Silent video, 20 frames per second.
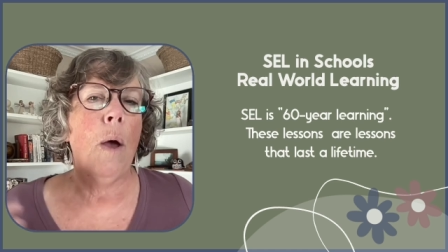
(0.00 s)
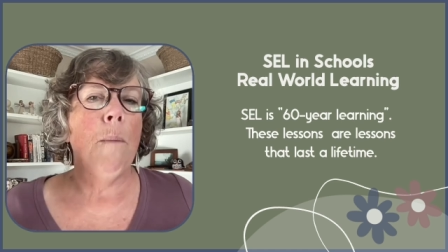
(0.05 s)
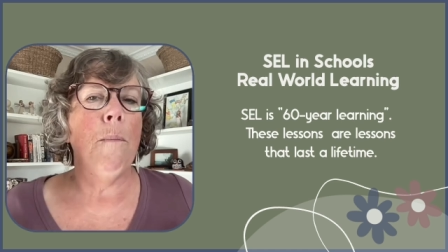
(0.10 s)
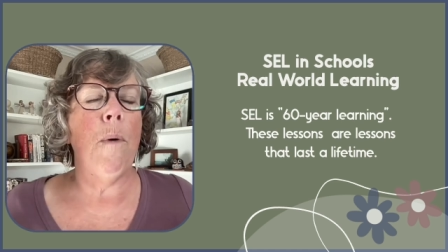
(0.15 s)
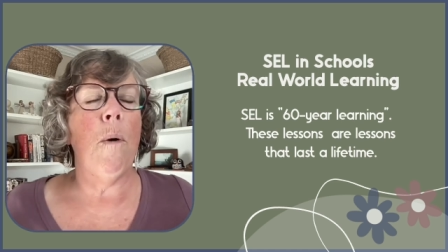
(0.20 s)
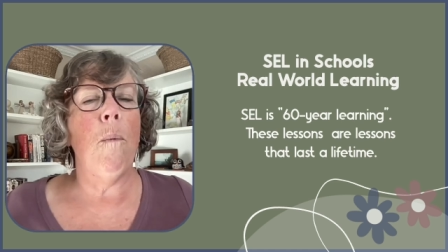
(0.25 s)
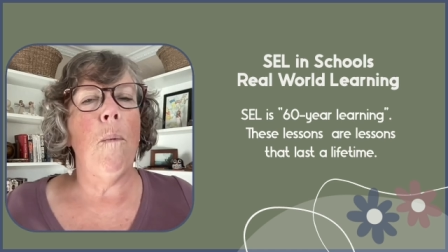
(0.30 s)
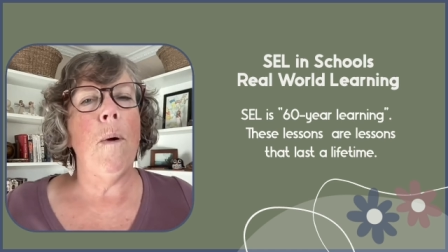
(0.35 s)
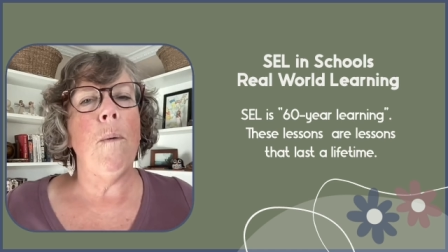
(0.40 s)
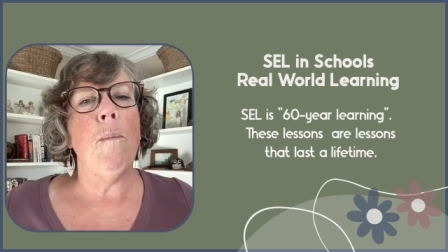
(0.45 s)

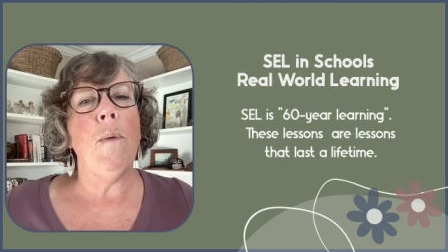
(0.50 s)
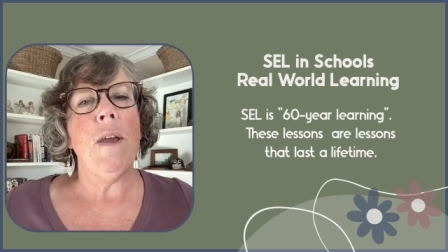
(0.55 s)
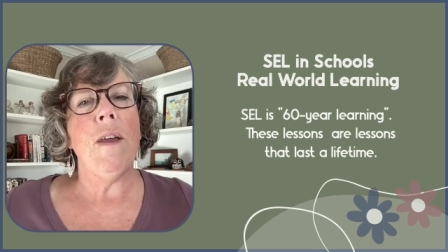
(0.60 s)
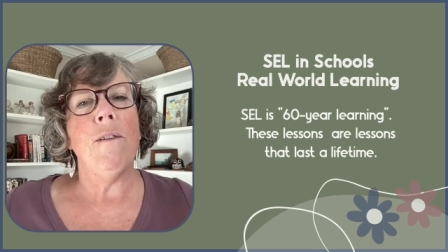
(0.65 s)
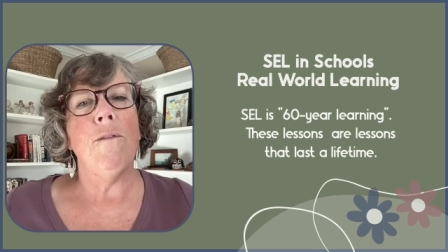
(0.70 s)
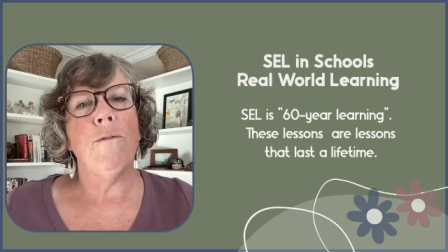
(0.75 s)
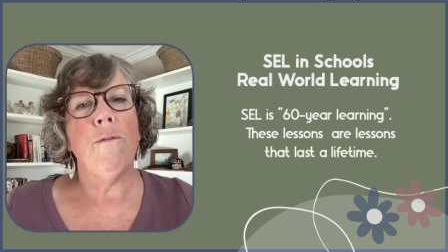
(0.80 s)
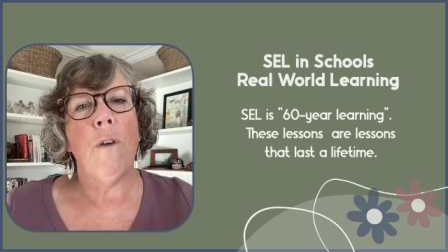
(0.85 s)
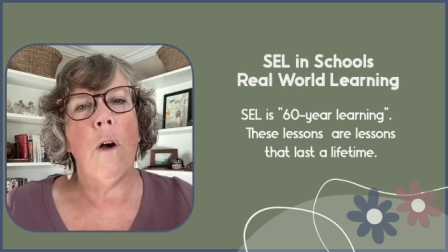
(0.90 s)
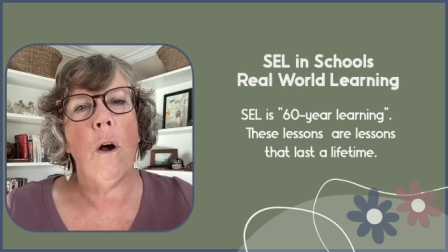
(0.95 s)
But when we
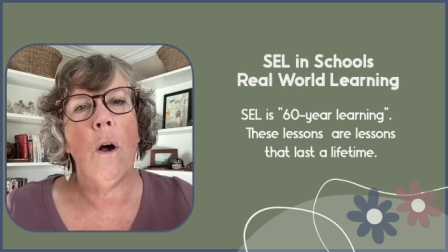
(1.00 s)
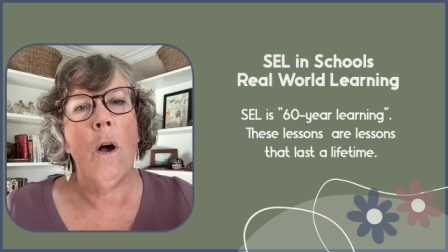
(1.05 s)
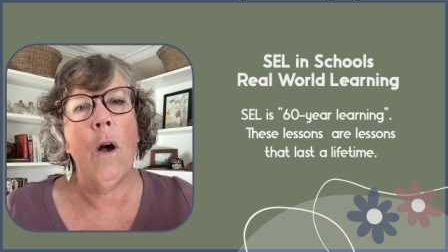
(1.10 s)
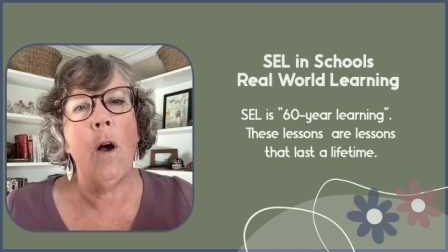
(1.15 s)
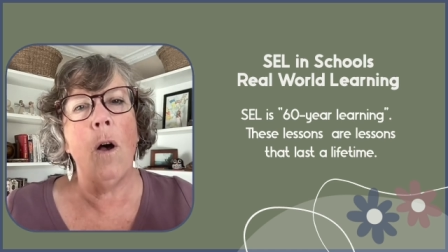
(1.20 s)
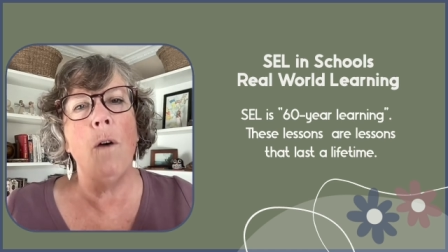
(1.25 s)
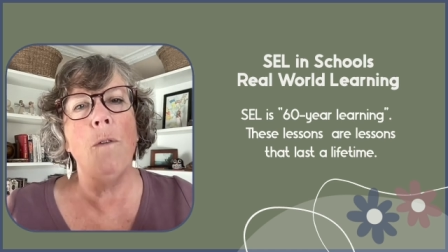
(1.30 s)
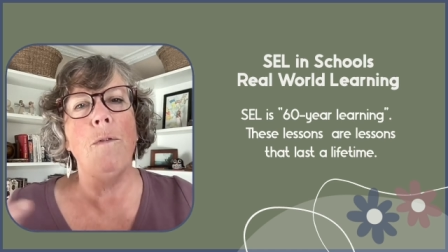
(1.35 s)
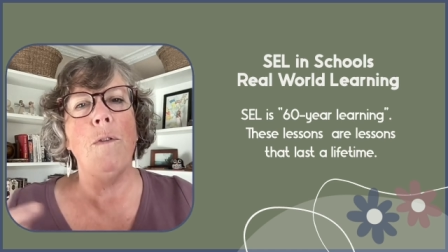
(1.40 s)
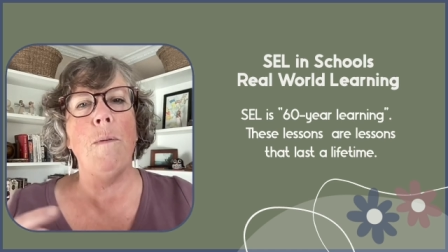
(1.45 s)

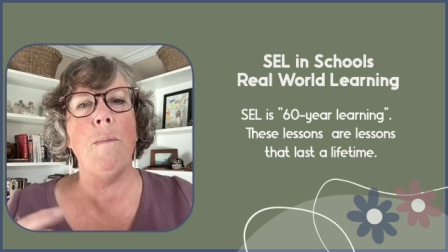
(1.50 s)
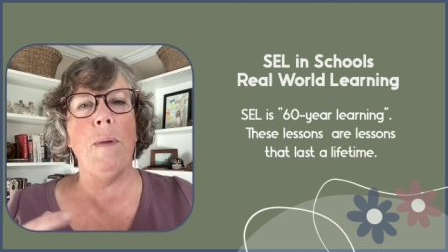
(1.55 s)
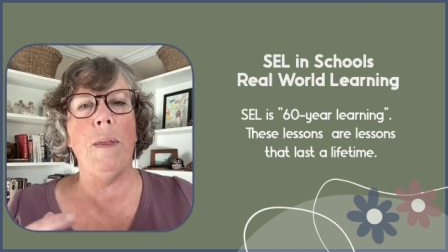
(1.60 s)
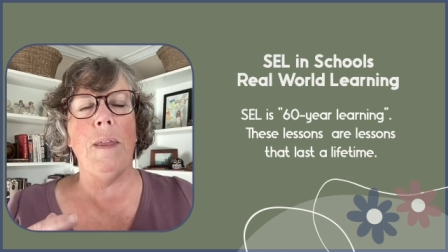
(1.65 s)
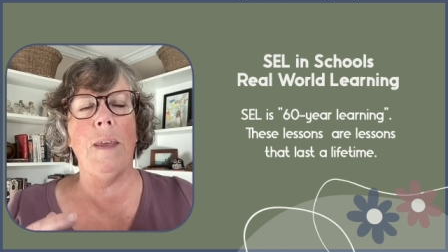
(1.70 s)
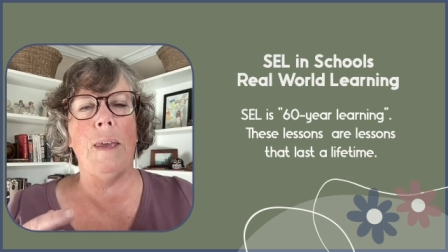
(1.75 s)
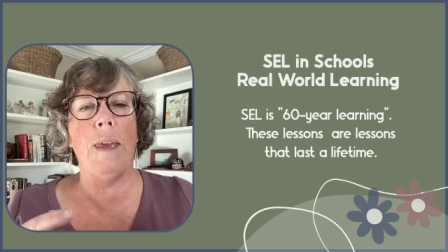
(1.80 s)
involve them in the